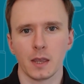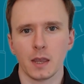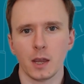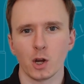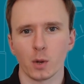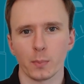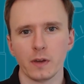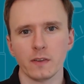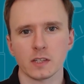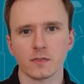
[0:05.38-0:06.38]
In our
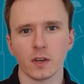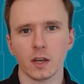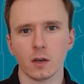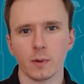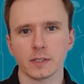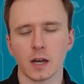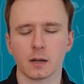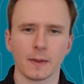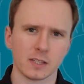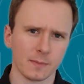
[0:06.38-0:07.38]
previous video, we talked
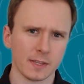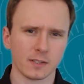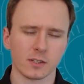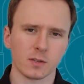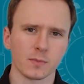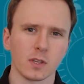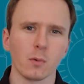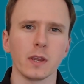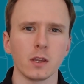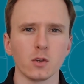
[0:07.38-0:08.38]
about some of the systems that
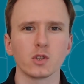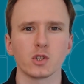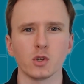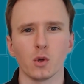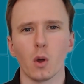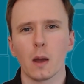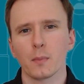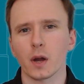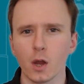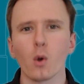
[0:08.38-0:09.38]
we use to
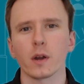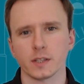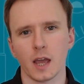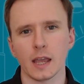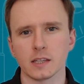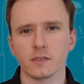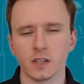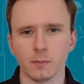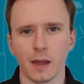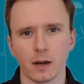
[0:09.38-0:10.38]
prioritize
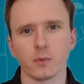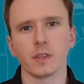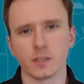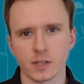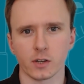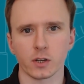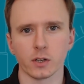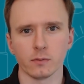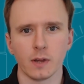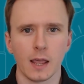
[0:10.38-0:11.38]
feedback within
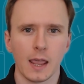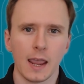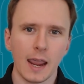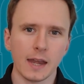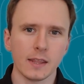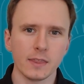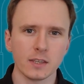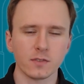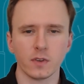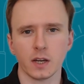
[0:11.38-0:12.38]
Centercode. And in
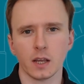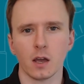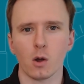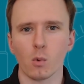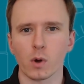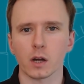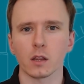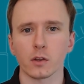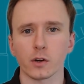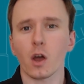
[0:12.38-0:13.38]
this video, we're going to
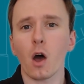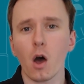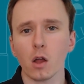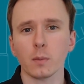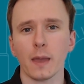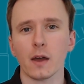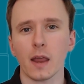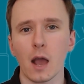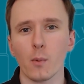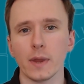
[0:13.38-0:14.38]
learn all about
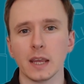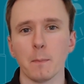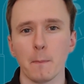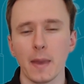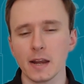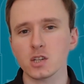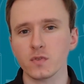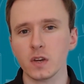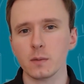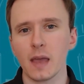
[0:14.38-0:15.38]
how we can manage
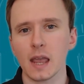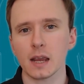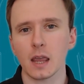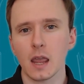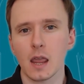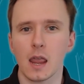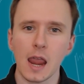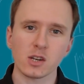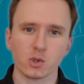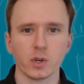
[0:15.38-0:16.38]
feedback
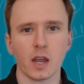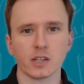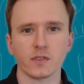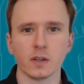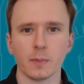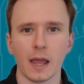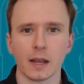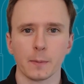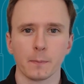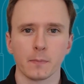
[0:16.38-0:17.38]
and triage
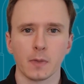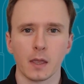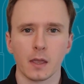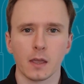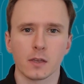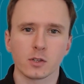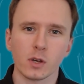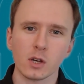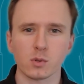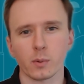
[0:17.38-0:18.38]
feedback. So
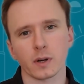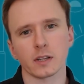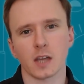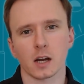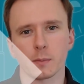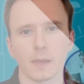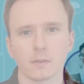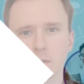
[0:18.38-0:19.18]
here's what we're going to talk about.